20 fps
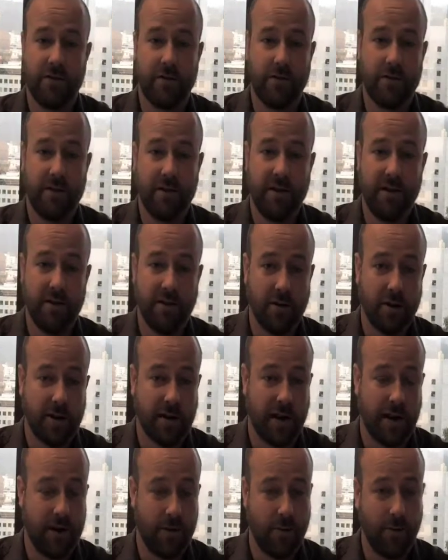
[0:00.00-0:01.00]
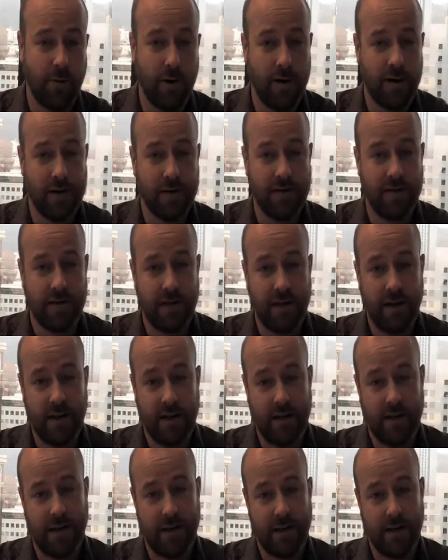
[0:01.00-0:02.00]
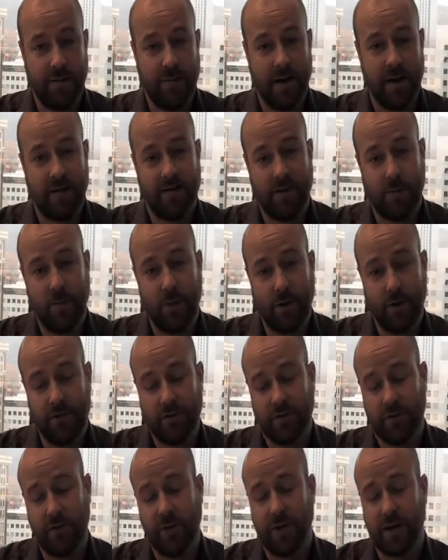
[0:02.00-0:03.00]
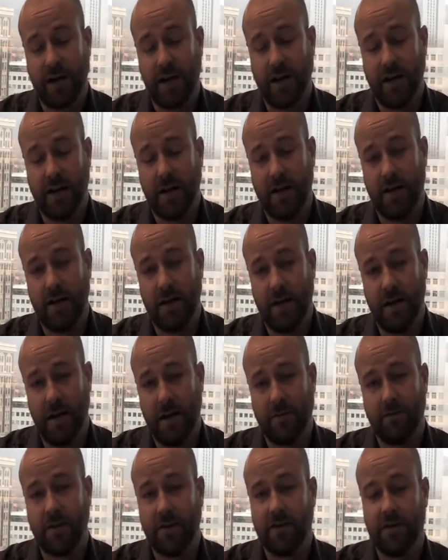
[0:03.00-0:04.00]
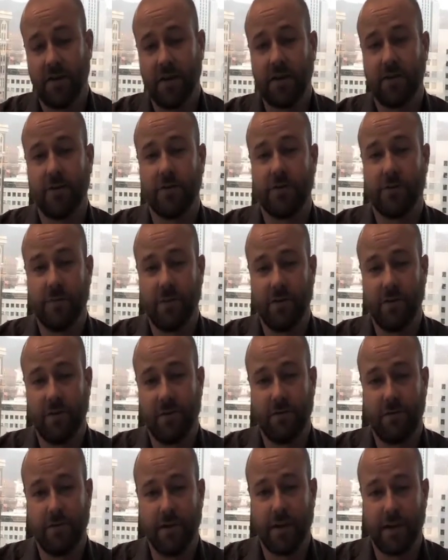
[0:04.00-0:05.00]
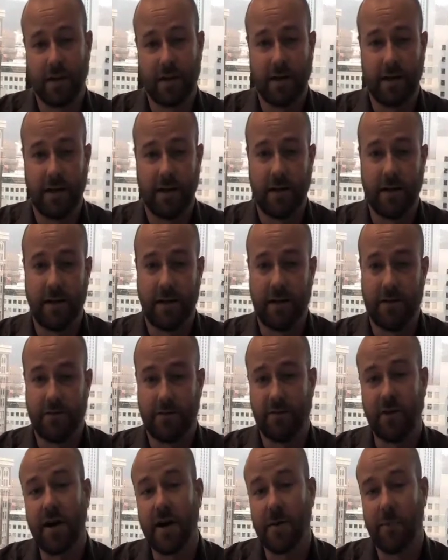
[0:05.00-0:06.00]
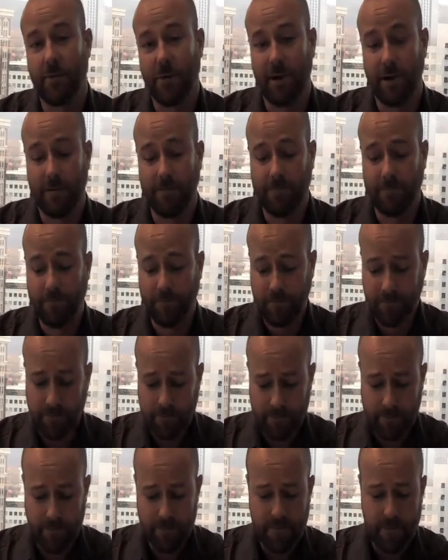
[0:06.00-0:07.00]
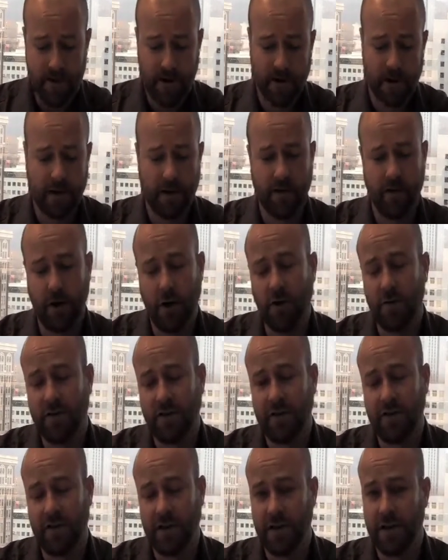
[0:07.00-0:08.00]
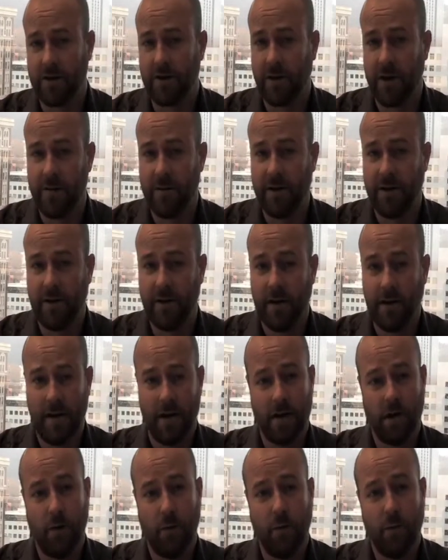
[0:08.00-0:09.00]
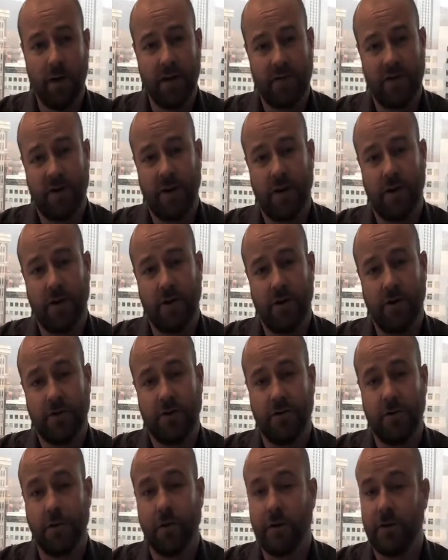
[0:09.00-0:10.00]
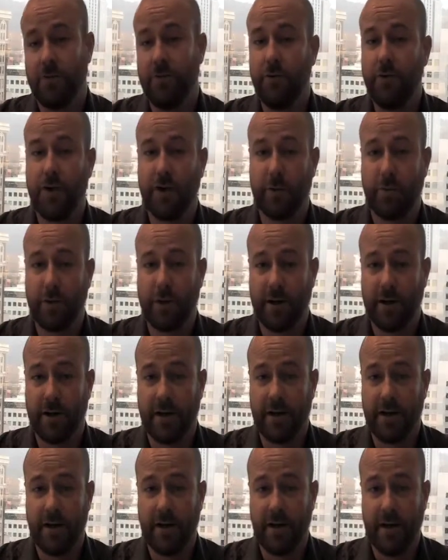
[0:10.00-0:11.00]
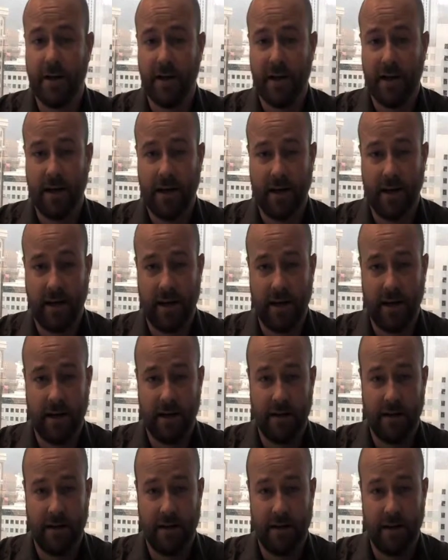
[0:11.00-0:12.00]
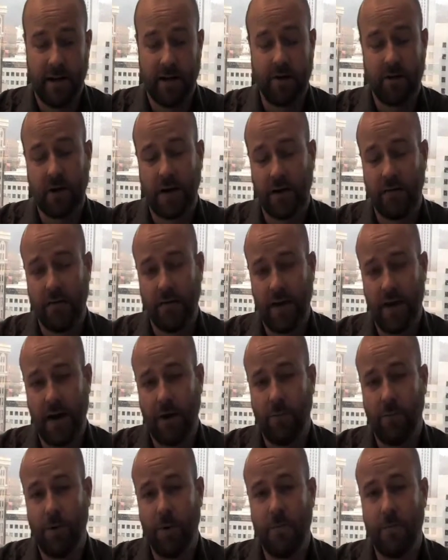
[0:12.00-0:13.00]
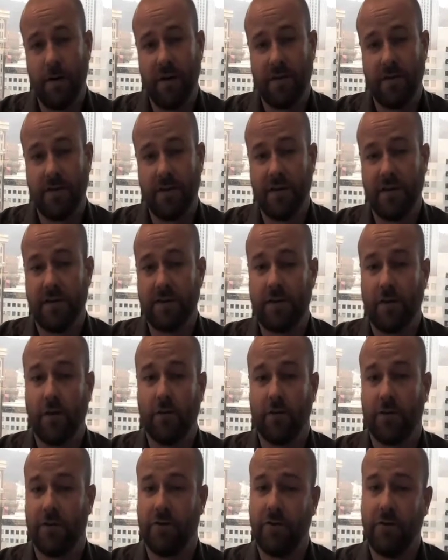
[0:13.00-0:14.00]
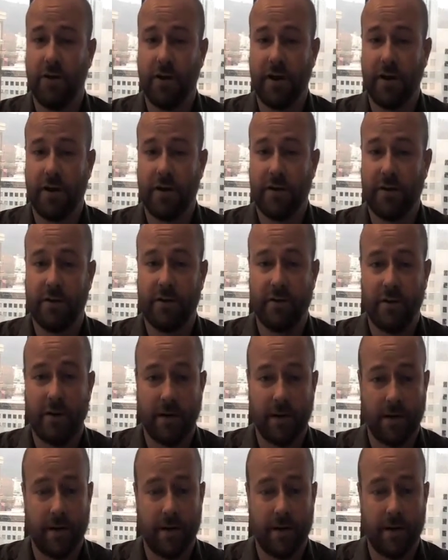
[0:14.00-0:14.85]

only need to look at it once as opposed to looking at every single specific training plan. The OJT agreement, we set ours for a 2-year period, and that'll cover that one business over 2 years